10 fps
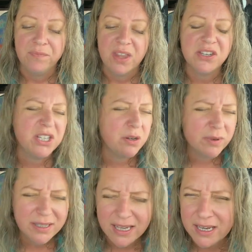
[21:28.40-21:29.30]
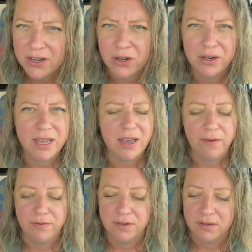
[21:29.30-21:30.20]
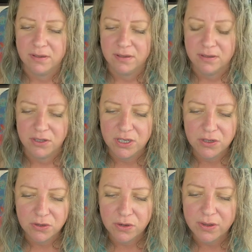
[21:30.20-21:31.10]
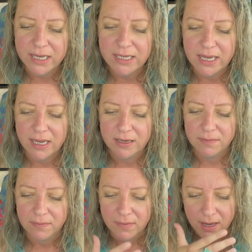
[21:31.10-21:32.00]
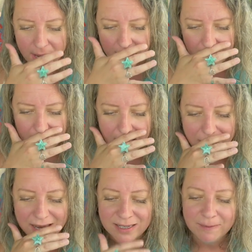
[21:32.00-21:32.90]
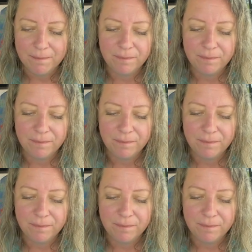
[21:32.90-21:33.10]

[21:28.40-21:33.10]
And she resented her gift. She truly did. And